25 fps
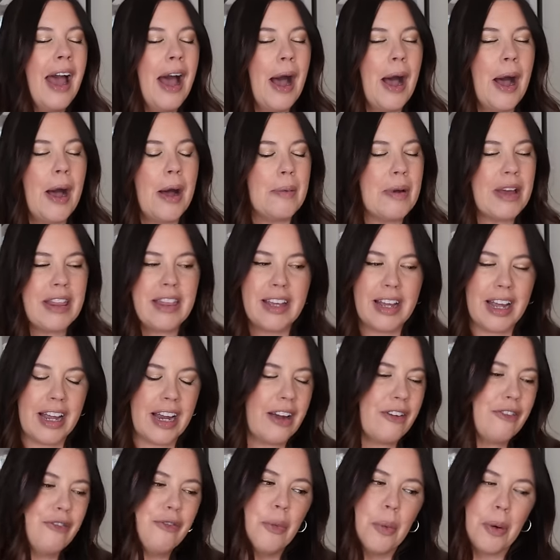Um, I think I
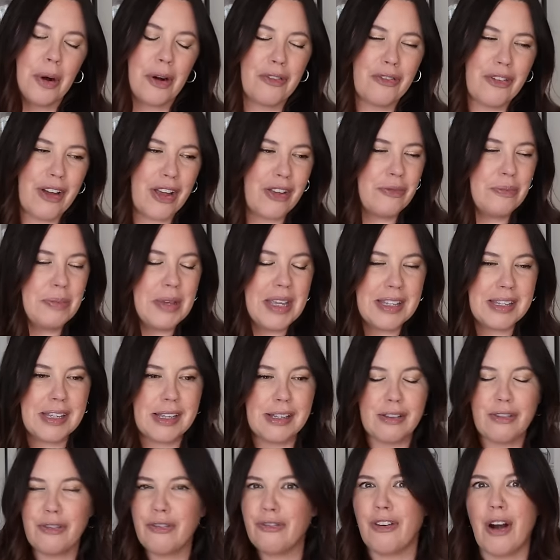got four or five
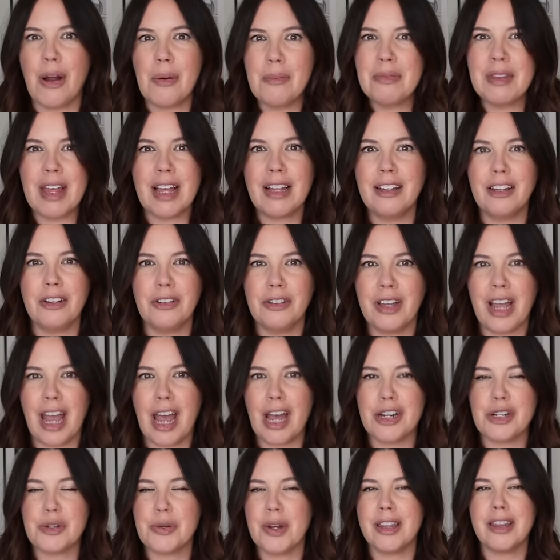pieces from that little
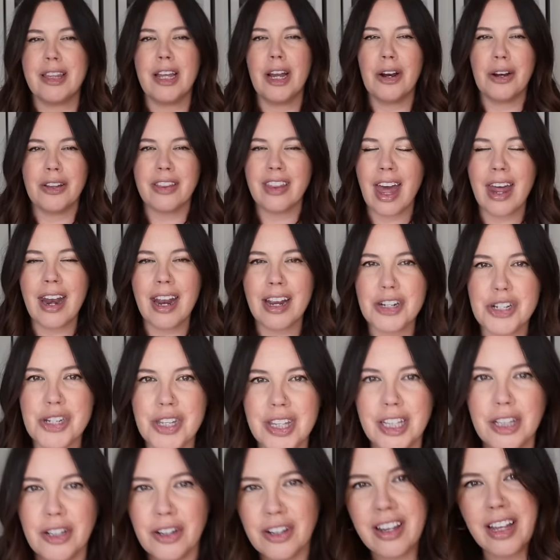cache right there. That
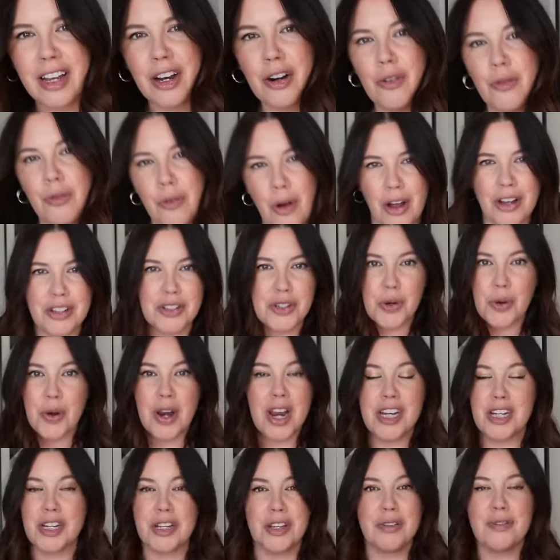actually looked like a raw
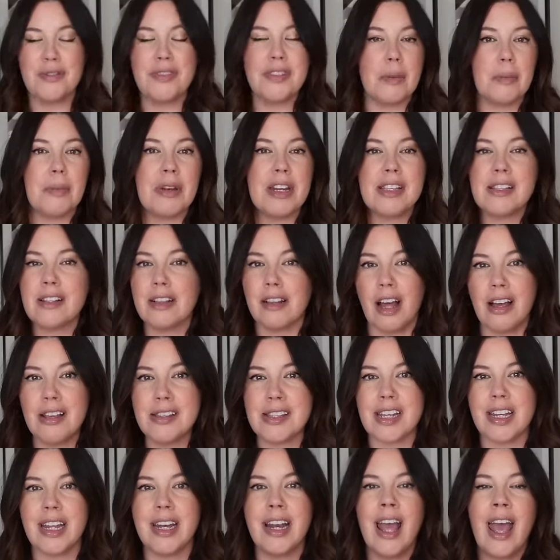donation of somebody's
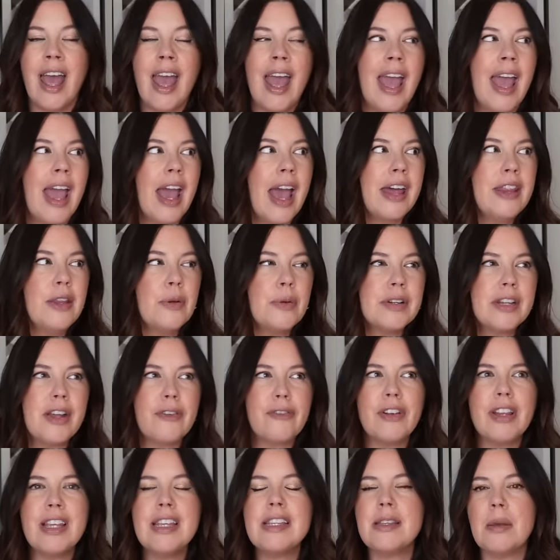closet. And there were
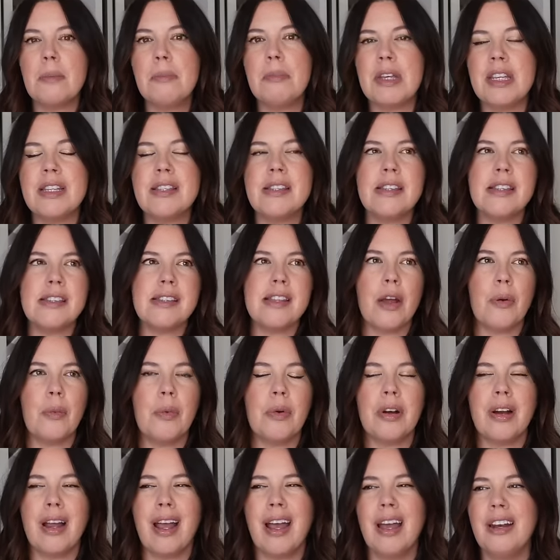definitely some pieces that
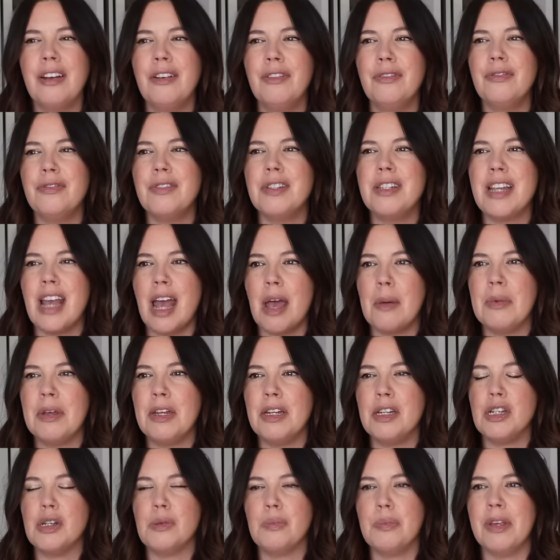were kind of
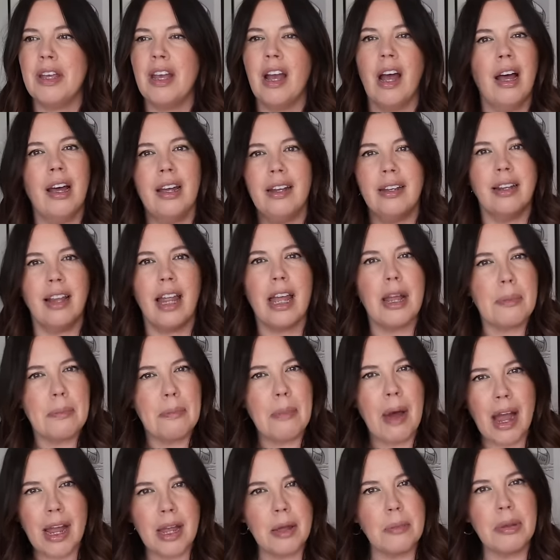damaged beyond like
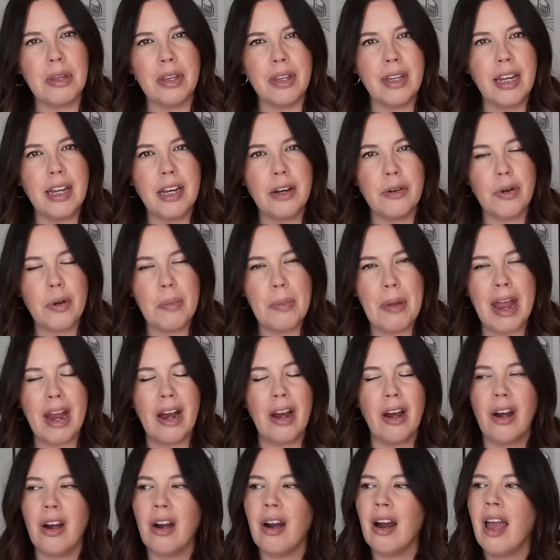my ability to
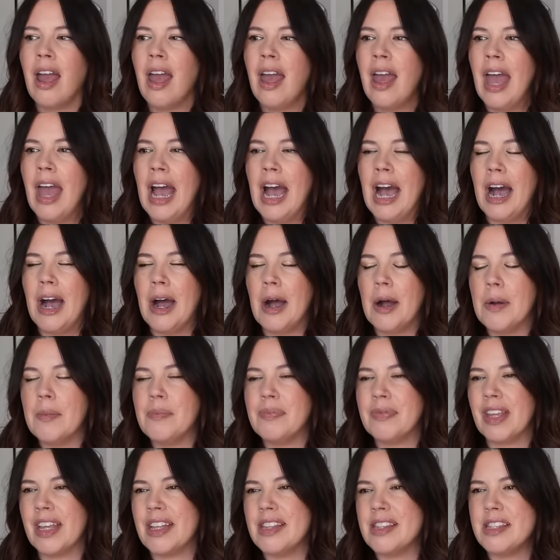repair.
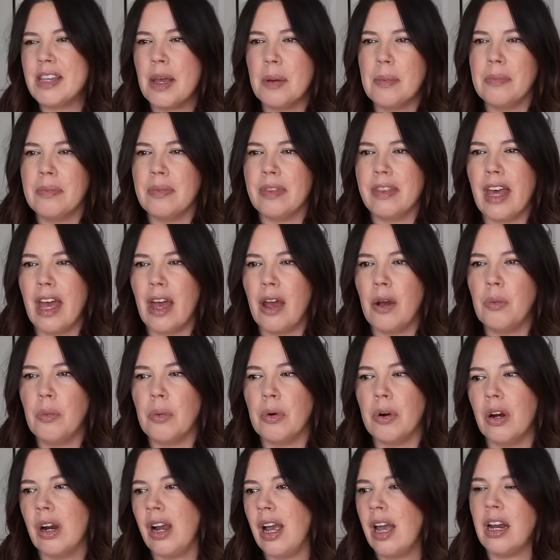Um, and some that
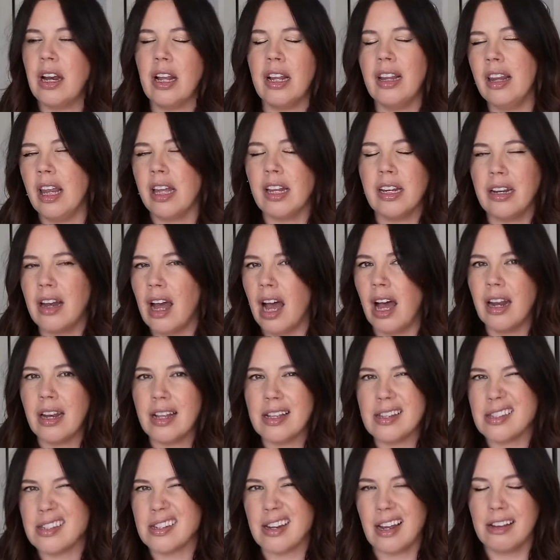were kind of like
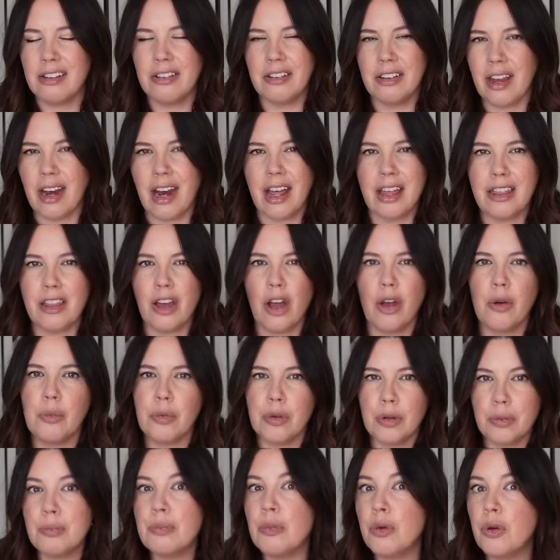not a style that I thought
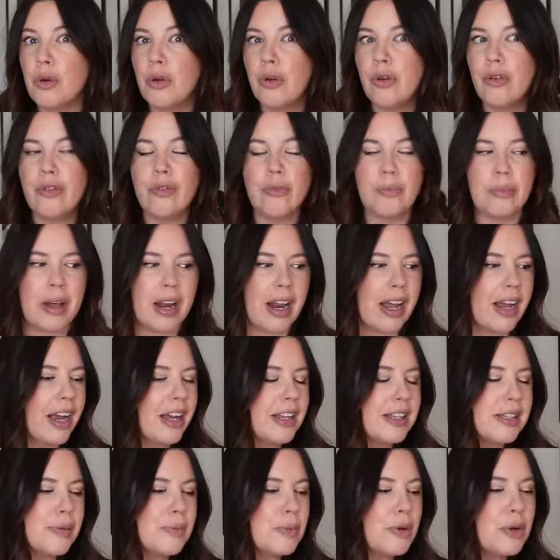would move, but I
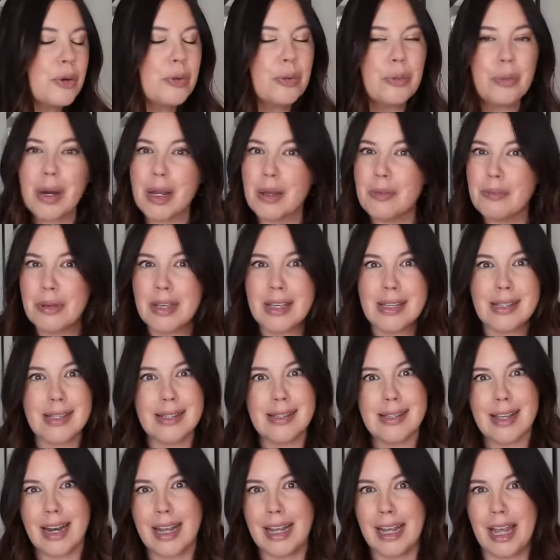got some great
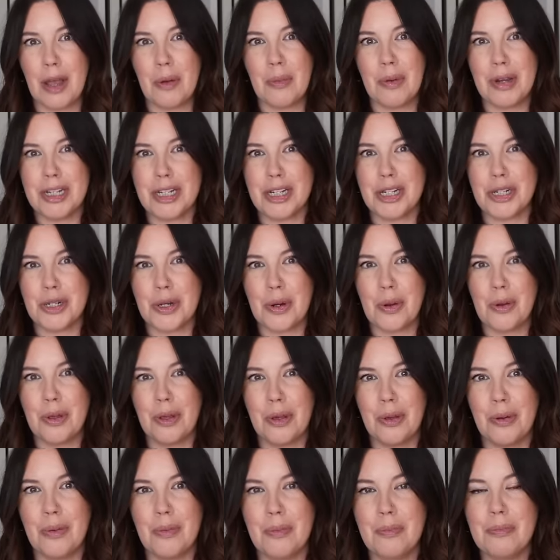pieces and I can't wait to show
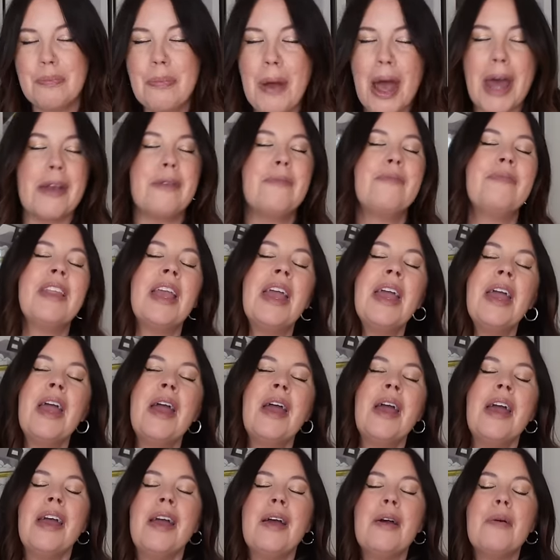you. But
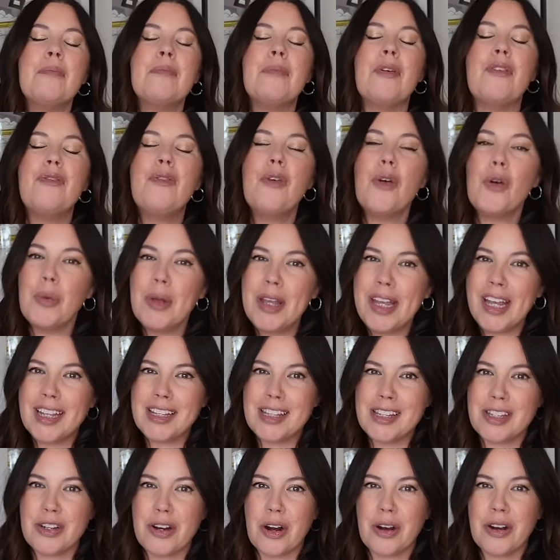before we
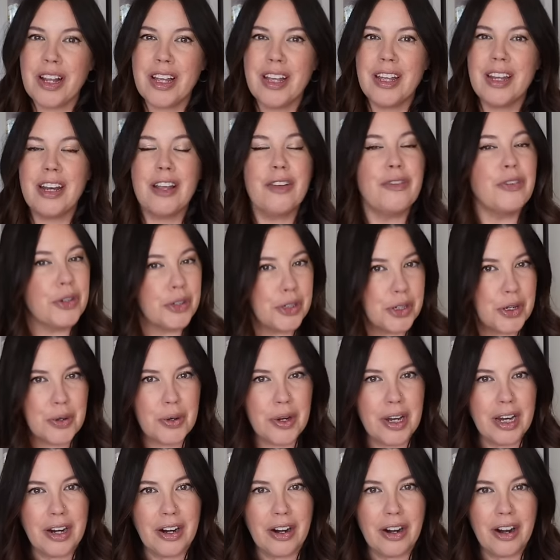get started, if you're
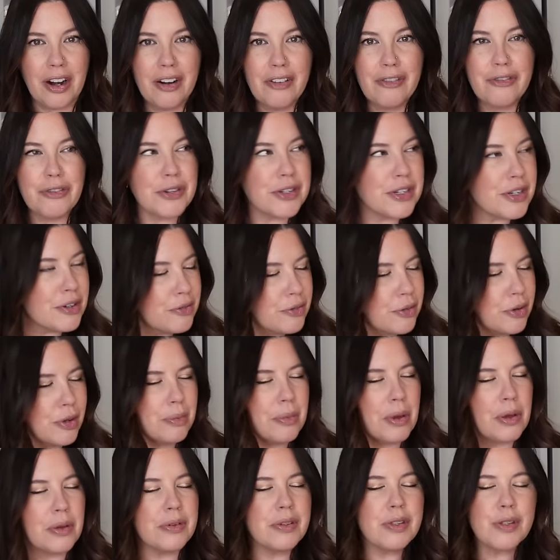new here, first and
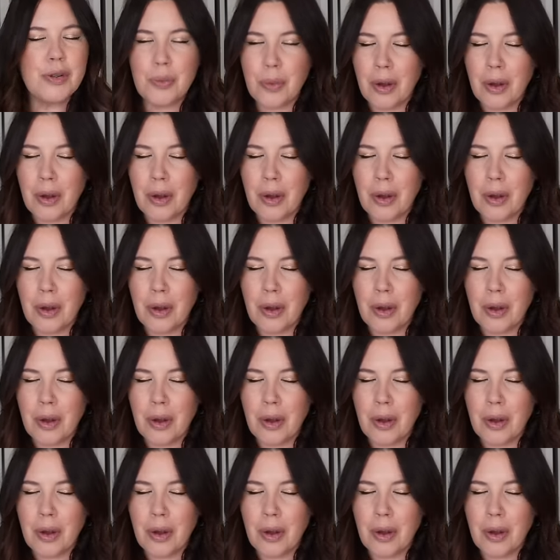foremost,